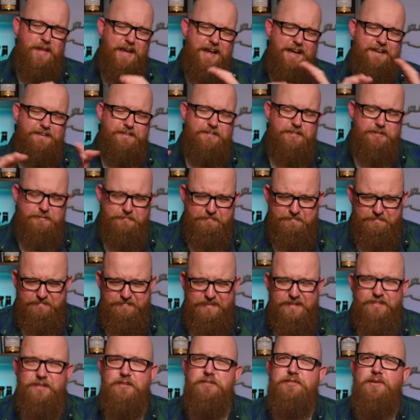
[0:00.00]
And
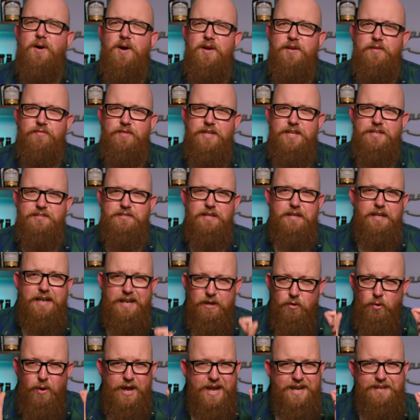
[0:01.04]
there's kind of these
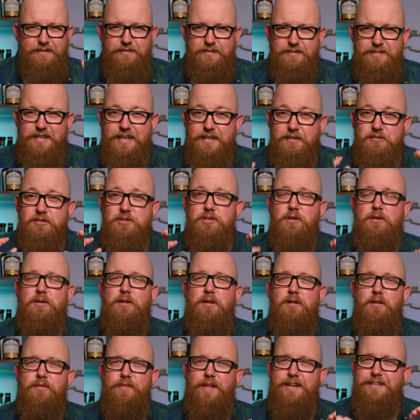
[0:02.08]
little hints. It's
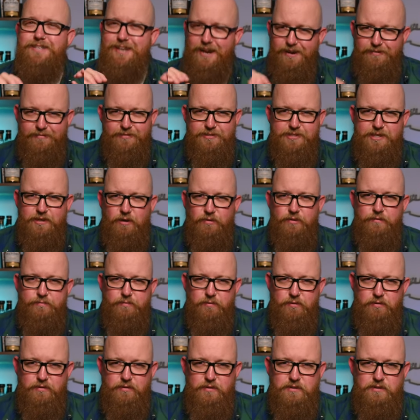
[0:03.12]
subtle, they're dancing on the
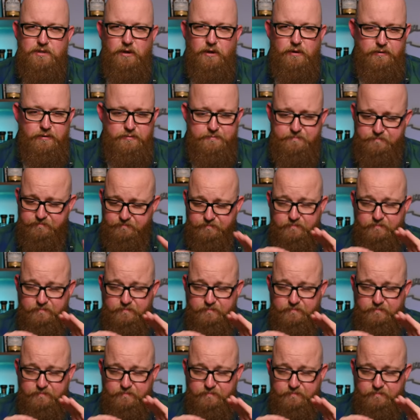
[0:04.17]
front of the tongue.